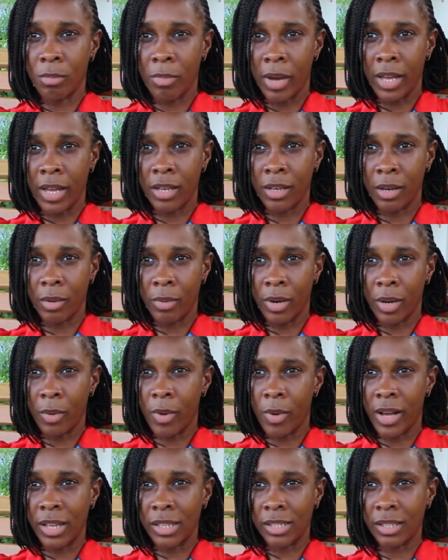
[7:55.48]
my career
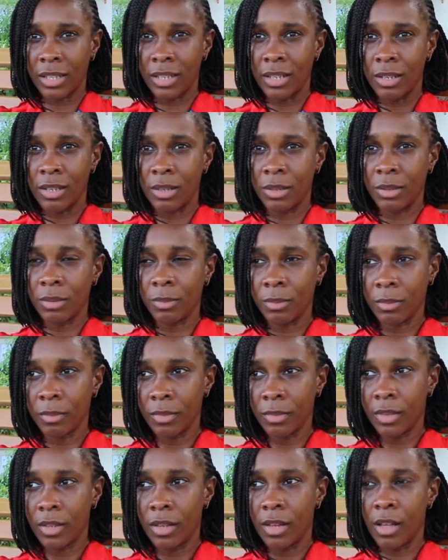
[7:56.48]
where I studied
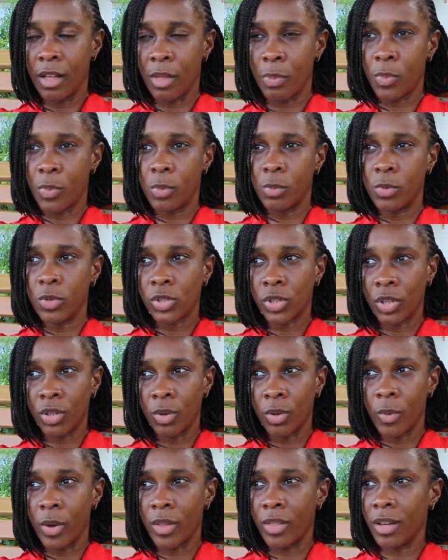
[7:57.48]
health
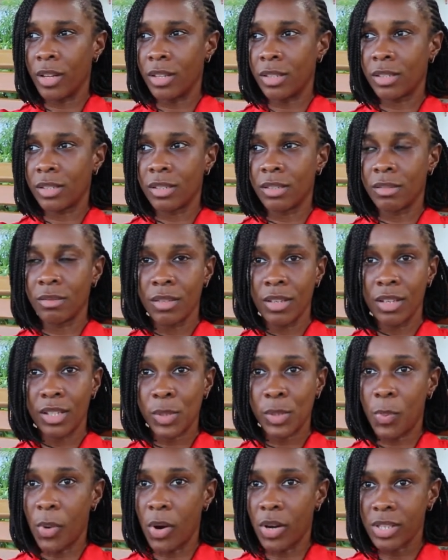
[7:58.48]
promotion, or whether it's
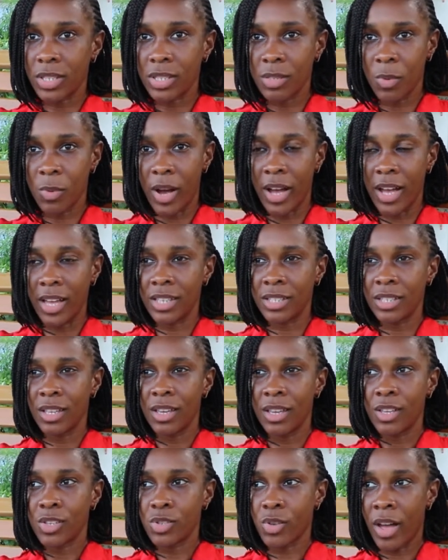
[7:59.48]
sports-wise. So